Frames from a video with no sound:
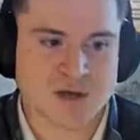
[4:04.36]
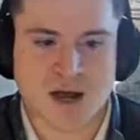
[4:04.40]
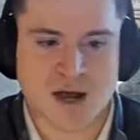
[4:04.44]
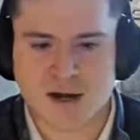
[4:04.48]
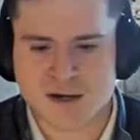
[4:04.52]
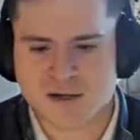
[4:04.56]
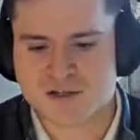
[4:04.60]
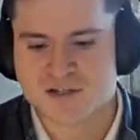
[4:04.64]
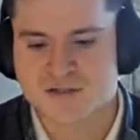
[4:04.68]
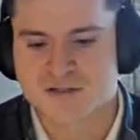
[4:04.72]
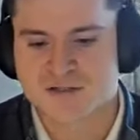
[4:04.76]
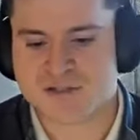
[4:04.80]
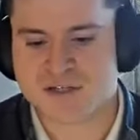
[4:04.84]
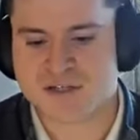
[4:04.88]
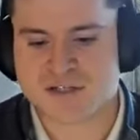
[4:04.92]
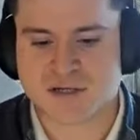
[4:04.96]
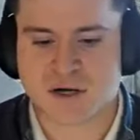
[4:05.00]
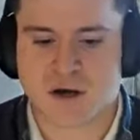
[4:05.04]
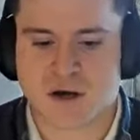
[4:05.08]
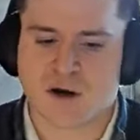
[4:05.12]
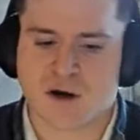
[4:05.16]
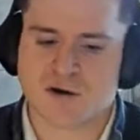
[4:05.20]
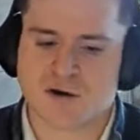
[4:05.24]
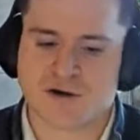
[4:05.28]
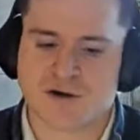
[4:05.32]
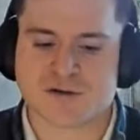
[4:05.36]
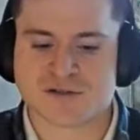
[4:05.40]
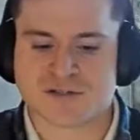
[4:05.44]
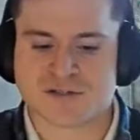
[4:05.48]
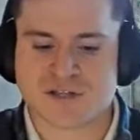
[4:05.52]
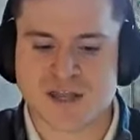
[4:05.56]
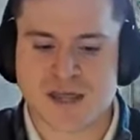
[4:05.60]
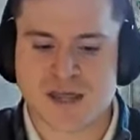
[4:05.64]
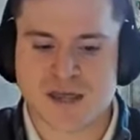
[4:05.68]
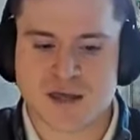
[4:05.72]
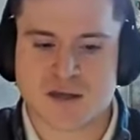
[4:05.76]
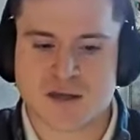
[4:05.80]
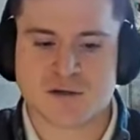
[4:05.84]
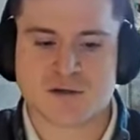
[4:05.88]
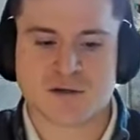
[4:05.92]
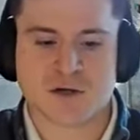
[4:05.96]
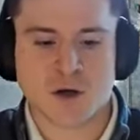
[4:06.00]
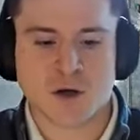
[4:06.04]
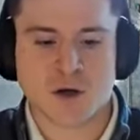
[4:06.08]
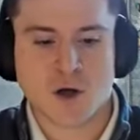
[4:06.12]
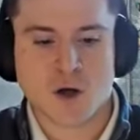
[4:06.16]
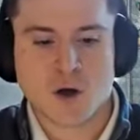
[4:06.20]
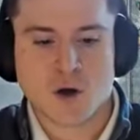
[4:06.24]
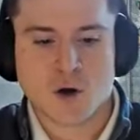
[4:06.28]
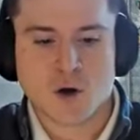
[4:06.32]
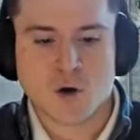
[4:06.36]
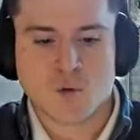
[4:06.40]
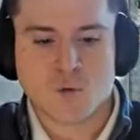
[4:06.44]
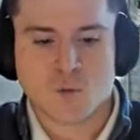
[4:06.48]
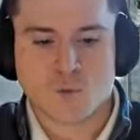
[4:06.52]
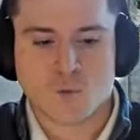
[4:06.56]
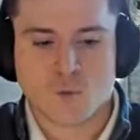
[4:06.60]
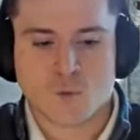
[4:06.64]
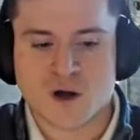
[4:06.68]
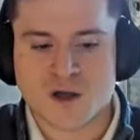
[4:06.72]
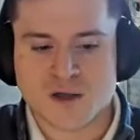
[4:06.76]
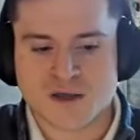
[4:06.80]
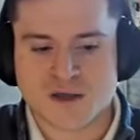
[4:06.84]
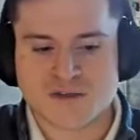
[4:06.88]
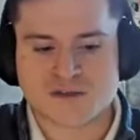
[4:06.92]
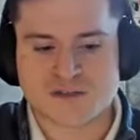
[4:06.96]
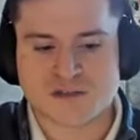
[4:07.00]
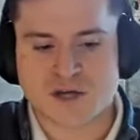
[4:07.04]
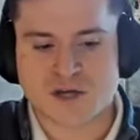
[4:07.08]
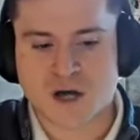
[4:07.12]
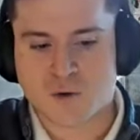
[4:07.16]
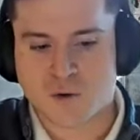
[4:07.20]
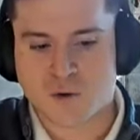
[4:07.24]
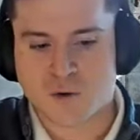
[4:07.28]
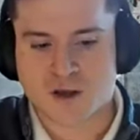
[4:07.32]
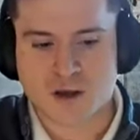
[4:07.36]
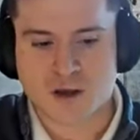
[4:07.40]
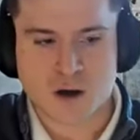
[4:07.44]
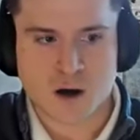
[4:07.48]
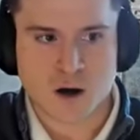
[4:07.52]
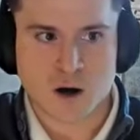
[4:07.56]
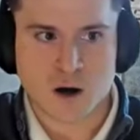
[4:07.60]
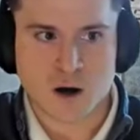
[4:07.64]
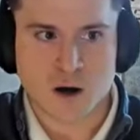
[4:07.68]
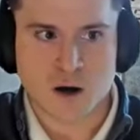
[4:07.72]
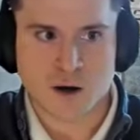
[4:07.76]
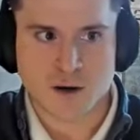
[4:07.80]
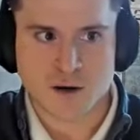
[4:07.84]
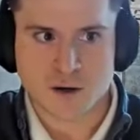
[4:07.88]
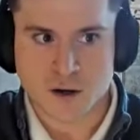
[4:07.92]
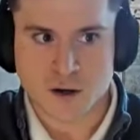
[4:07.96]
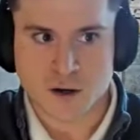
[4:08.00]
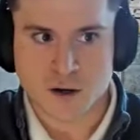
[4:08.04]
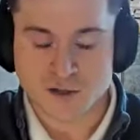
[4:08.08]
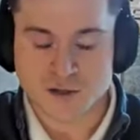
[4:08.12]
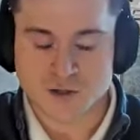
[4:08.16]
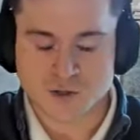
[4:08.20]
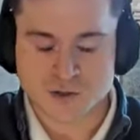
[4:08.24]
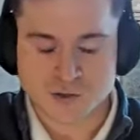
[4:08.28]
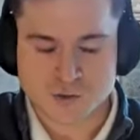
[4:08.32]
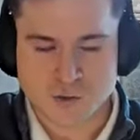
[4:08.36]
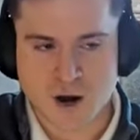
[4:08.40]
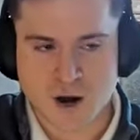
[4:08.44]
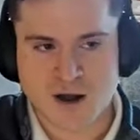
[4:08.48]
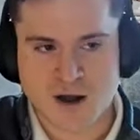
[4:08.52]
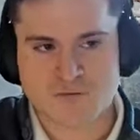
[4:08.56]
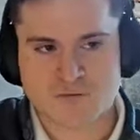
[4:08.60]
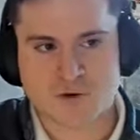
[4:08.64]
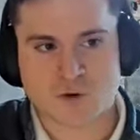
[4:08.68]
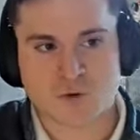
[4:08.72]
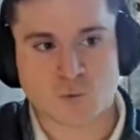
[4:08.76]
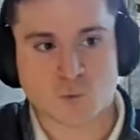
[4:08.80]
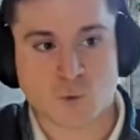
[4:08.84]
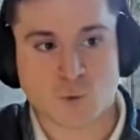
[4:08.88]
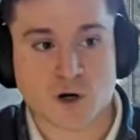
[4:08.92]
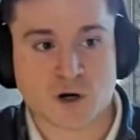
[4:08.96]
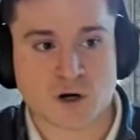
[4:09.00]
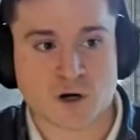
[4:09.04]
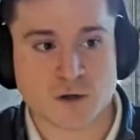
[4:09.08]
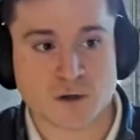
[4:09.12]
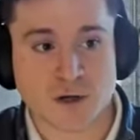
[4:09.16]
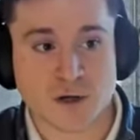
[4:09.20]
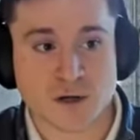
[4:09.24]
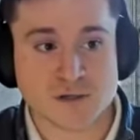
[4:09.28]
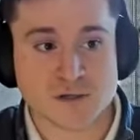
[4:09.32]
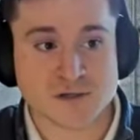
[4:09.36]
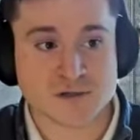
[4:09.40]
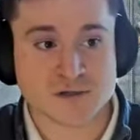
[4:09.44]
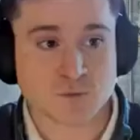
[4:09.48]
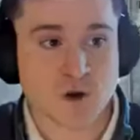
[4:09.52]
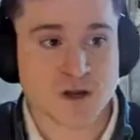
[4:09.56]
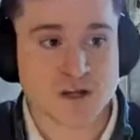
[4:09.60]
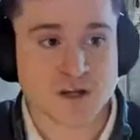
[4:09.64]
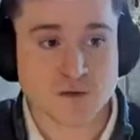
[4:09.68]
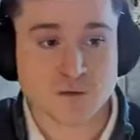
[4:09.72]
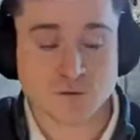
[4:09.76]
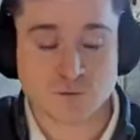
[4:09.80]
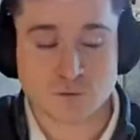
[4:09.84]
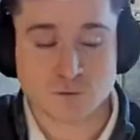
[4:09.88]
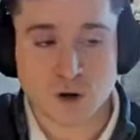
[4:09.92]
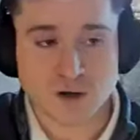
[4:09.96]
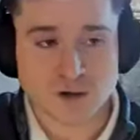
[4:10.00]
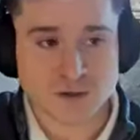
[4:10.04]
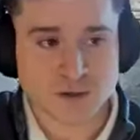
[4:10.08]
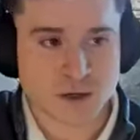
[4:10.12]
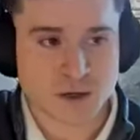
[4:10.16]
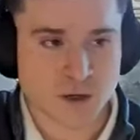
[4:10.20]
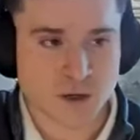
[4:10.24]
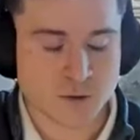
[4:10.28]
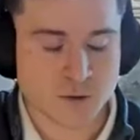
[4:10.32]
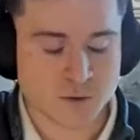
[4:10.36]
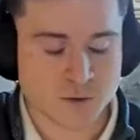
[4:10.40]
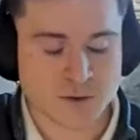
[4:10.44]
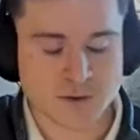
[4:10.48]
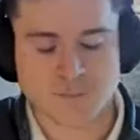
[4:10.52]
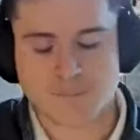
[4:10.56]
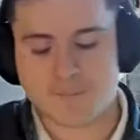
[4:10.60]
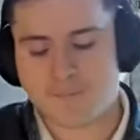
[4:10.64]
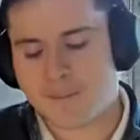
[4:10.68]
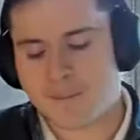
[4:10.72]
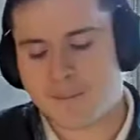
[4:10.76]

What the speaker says: you kind of just need to understand what is going on your driver and worker nodes when you run code.